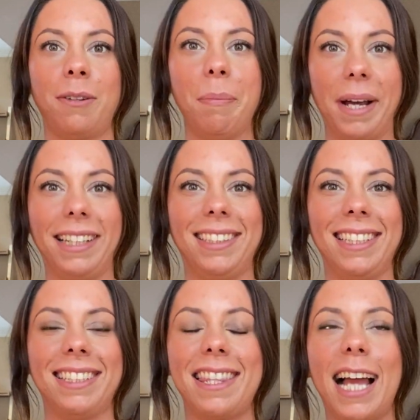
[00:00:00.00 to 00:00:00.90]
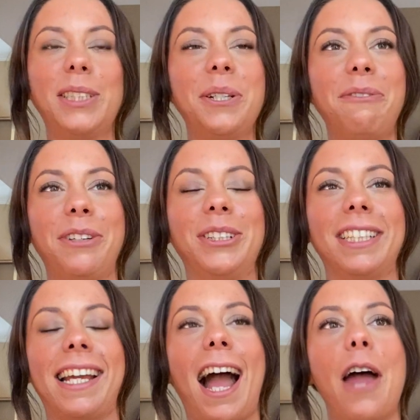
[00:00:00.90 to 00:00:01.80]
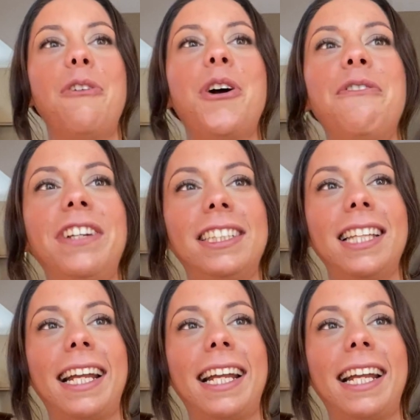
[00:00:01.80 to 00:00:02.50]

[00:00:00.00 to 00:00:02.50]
Pisces. That's what it feels like. I don't know if it's